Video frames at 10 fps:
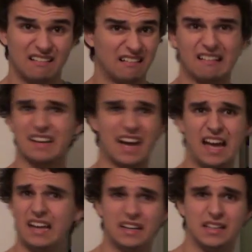
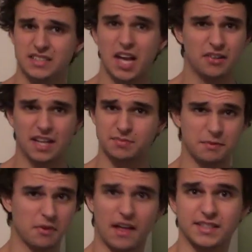Okay, don't ask me
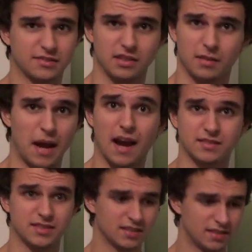what that's all
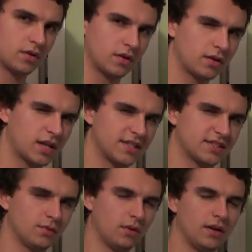about. Okay,
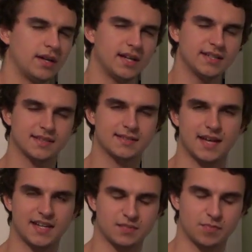so what is a
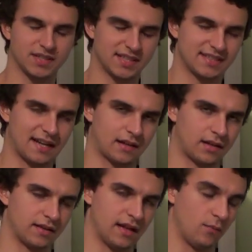taste bud
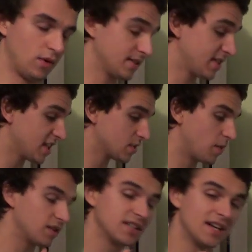exactly then? Well, a taste
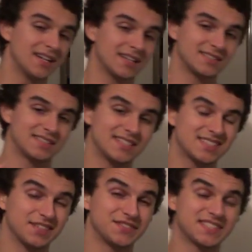bud
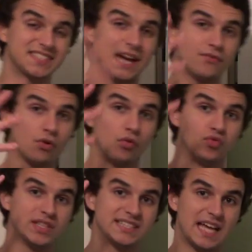consists of several
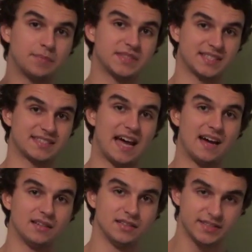receptor
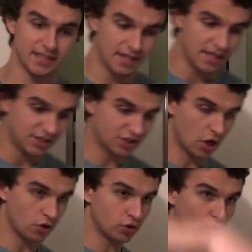cells.
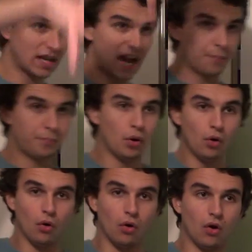So you'll get a
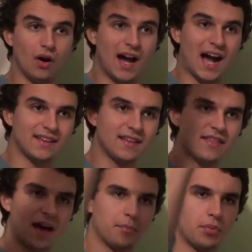pore, and in
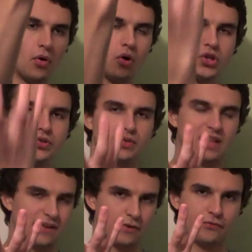that pore, you'll
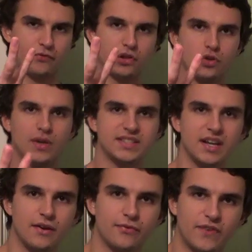have a
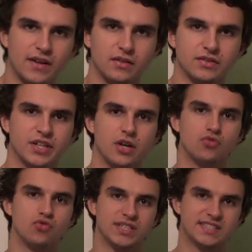fluid-filled
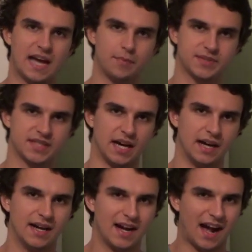receptor.
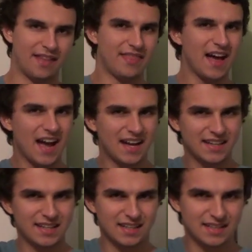And that
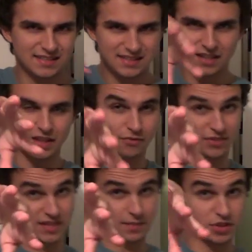inside that
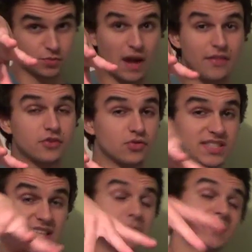receptor is where those
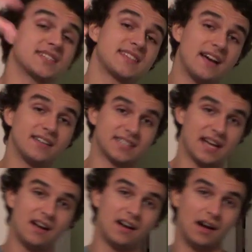receptor cells
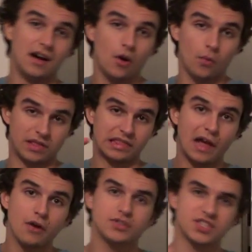are, with
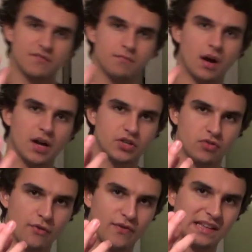loads of
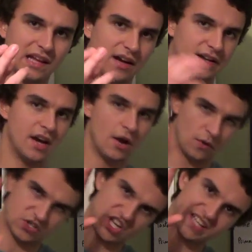microvilli,
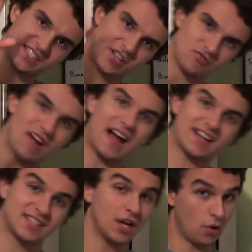which
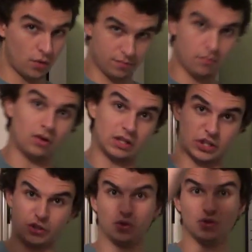interact with
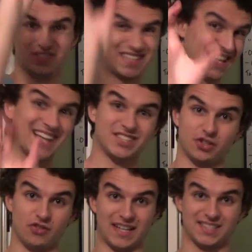molecules that
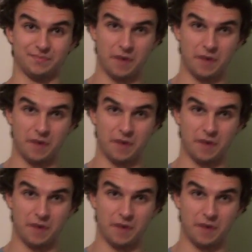enter it.